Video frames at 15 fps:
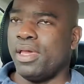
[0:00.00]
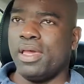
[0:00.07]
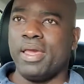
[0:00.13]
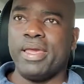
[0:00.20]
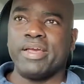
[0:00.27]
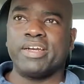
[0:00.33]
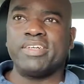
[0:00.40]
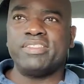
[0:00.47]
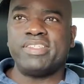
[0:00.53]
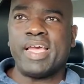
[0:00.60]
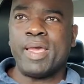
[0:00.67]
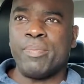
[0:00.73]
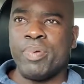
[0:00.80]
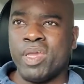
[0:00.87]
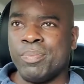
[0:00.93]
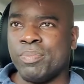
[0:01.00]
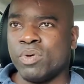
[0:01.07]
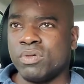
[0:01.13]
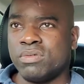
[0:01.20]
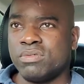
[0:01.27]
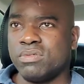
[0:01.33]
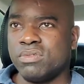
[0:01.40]
Hey, good day,
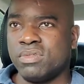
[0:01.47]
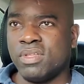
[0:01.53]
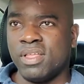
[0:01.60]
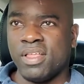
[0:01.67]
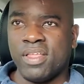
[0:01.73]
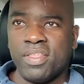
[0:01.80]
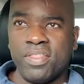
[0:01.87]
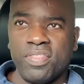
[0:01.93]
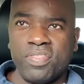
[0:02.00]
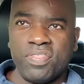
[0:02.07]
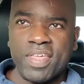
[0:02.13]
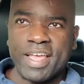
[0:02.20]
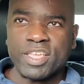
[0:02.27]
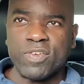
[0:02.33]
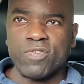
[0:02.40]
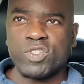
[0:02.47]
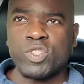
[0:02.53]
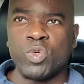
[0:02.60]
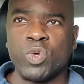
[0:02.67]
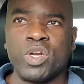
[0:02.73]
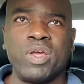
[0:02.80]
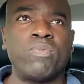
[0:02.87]
people. Thank you for
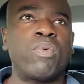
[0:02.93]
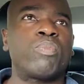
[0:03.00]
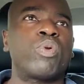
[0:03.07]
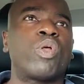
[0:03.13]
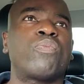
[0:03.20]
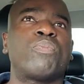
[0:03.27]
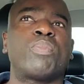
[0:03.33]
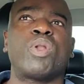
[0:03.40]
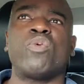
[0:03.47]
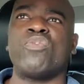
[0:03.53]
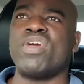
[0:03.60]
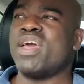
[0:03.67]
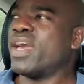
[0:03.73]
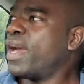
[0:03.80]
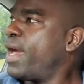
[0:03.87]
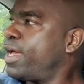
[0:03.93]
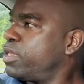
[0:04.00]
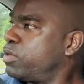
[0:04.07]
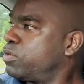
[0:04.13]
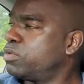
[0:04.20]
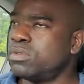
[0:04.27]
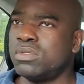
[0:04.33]
tuning in with Pro Profe
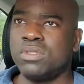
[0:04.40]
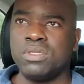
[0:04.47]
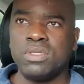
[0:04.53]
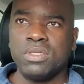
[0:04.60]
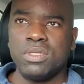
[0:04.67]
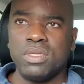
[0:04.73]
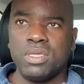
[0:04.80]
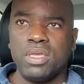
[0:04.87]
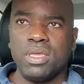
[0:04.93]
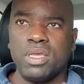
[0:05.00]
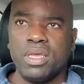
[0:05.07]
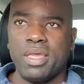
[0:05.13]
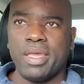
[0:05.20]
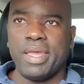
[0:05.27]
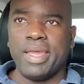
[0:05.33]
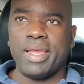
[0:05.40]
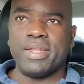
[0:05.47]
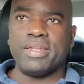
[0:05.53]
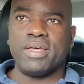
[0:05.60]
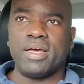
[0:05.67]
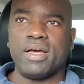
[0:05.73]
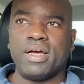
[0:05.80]
Agayu.
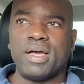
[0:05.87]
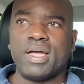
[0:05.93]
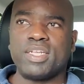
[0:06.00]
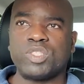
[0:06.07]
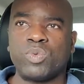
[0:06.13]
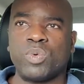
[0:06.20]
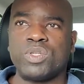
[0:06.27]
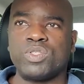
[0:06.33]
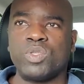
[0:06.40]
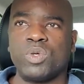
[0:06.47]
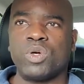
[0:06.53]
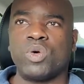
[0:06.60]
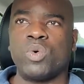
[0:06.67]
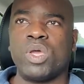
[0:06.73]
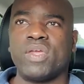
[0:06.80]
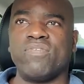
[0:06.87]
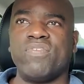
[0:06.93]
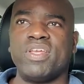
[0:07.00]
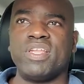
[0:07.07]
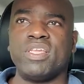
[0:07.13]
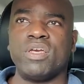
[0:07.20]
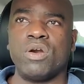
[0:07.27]
And uh, I just want to do a quick
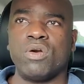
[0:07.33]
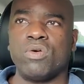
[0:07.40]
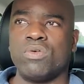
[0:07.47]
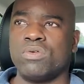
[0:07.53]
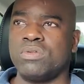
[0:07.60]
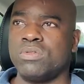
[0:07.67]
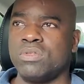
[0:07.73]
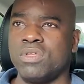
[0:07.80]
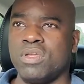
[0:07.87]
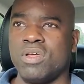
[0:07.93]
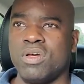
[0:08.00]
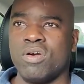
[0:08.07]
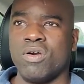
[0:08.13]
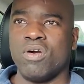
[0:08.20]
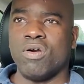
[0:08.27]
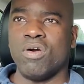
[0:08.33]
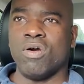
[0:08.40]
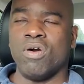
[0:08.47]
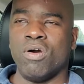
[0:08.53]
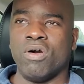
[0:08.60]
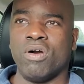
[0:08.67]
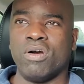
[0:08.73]
video
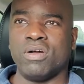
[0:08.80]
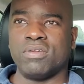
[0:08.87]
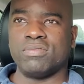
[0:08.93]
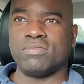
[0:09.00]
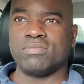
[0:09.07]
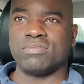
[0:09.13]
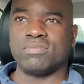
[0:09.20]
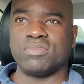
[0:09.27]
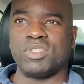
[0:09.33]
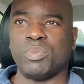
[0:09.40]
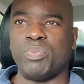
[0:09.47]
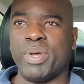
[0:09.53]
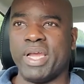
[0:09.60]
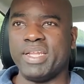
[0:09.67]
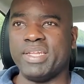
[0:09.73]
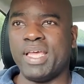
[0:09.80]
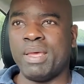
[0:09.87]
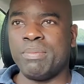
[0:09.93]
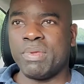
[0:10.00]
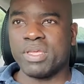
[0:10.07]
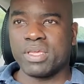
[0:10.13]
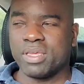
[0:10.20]
on the
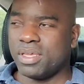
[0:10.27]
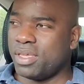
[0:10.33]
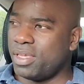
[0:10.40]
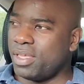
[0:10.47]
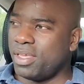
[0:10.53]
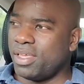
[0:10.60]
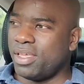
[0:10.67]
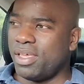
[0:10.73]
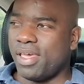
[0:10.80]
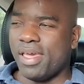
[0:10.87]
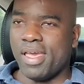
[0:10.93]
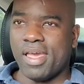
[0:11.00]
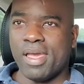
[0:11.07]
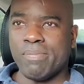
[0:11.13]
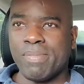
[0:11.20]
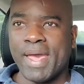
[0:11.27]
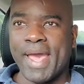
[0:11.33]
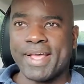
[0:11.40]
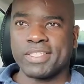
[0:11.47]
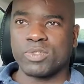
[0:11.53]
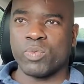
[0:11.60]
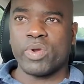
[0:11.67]
pandemic and
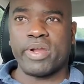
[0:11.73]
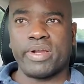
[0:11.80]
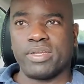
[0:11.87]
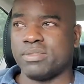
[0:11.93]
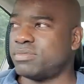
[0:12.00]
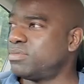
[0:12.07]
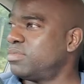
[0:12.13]
mask wearing.